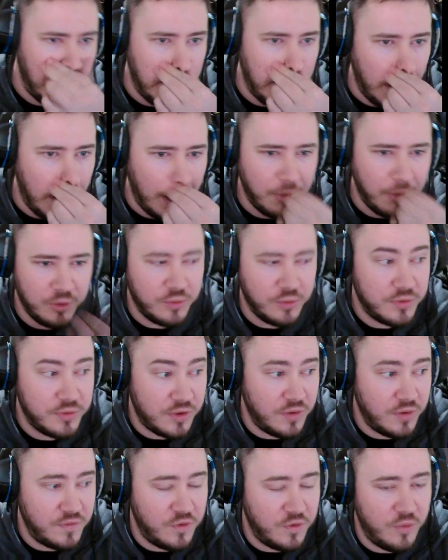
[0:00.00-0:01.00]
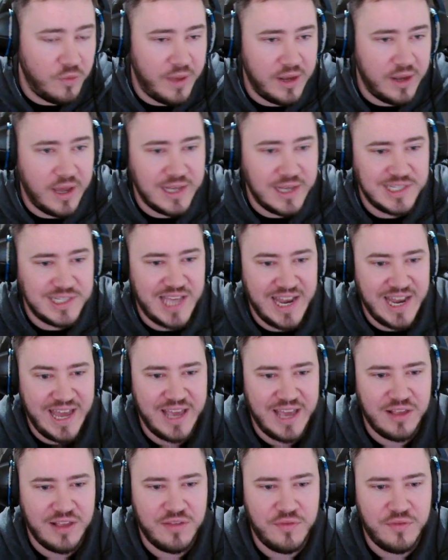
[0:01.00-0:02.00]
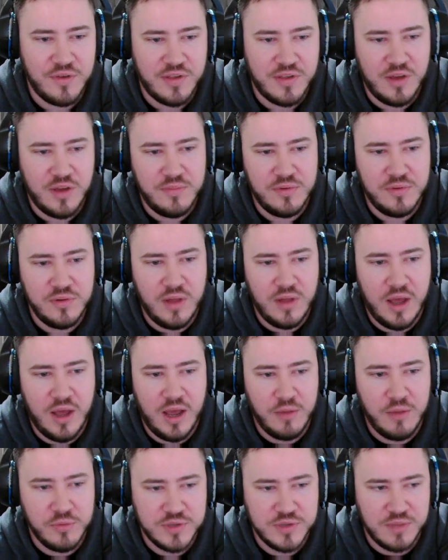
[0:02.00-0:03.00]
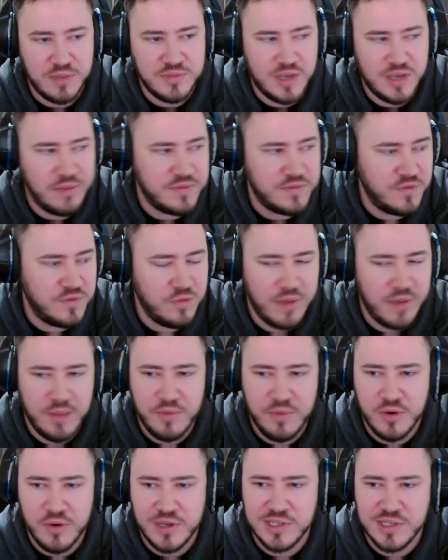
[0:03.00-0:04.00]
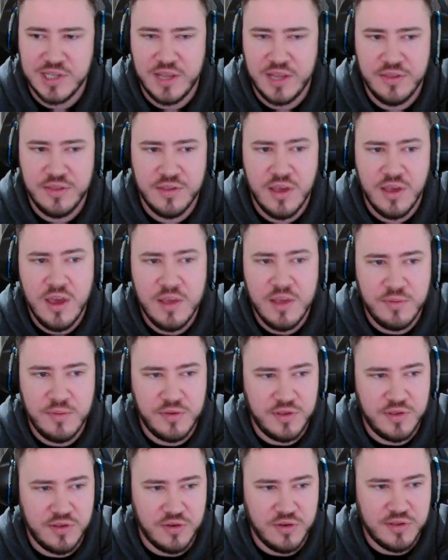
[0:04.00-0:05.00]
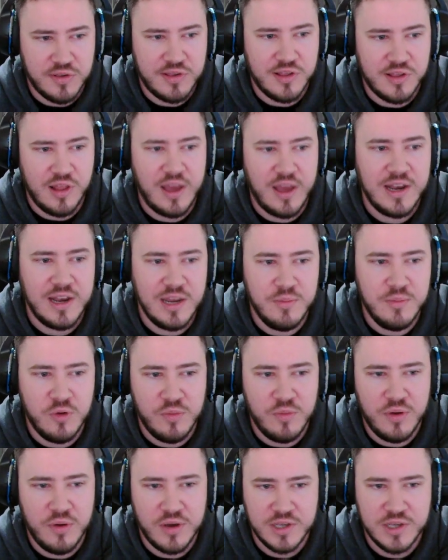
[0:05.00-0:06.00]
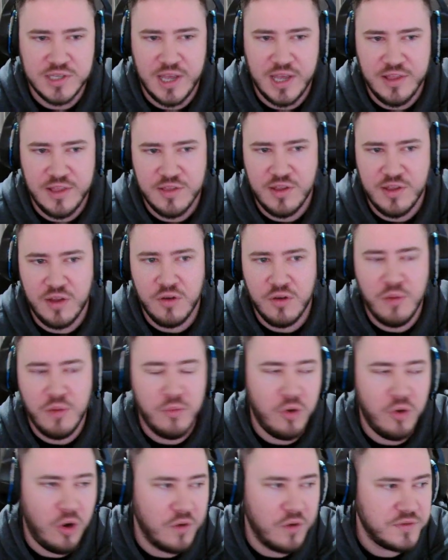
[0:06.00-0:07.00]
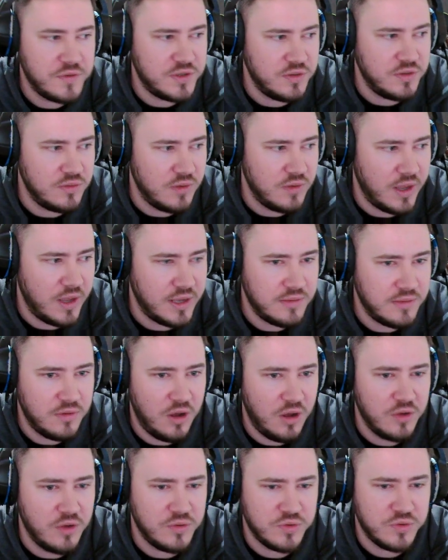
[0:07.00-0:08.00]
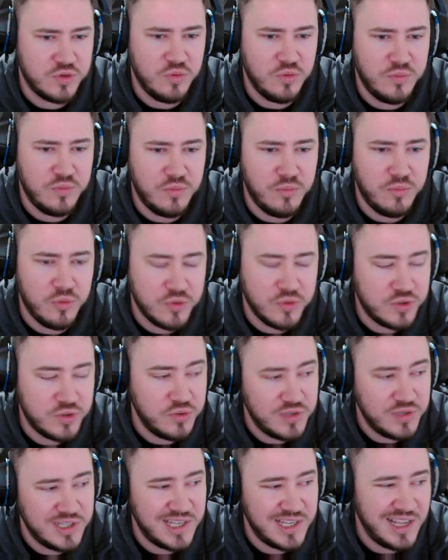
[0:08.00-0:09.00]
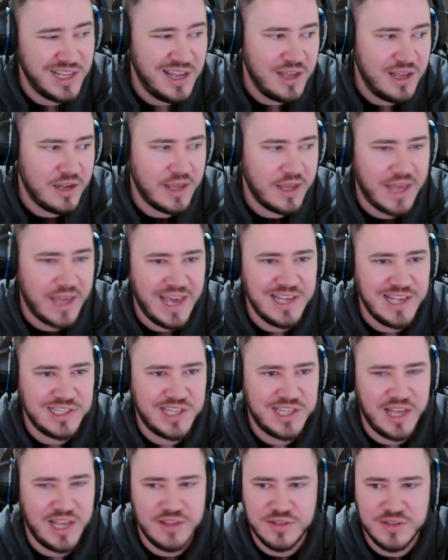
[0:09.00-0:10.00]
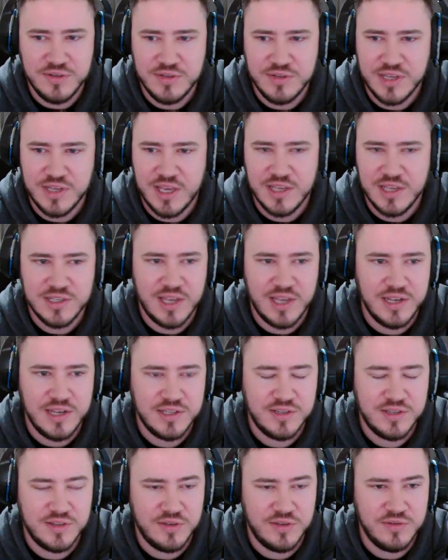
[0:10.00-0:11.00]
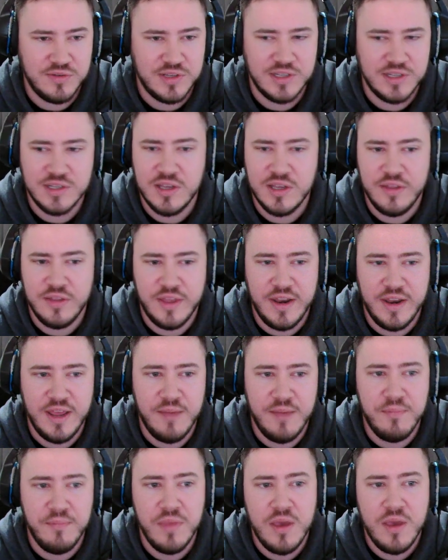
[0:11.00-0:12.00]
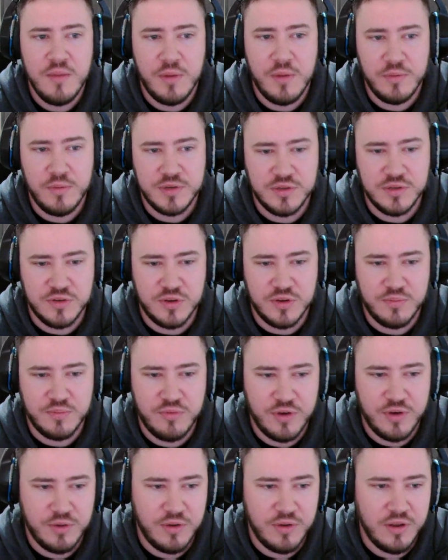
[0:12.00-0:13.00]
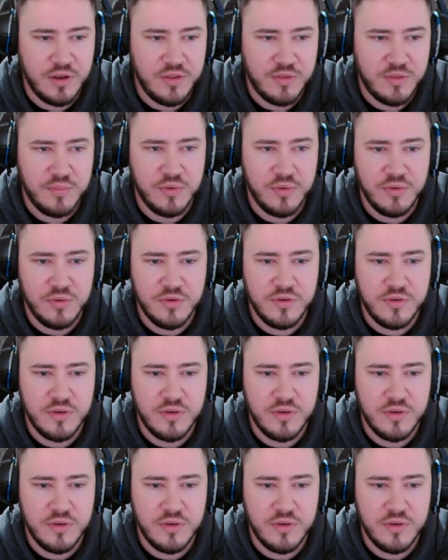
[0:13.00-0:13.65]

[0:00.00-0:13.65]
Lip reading: I will also 4-bet like 10x, for example. I will sometimes 4-bet pocket 10s, but he's got slightly more pocket 10s. So I've got more offsuit, like also more suited, like ace 10 suited, king 10 suited than him. But we're still doing pretty well on this board.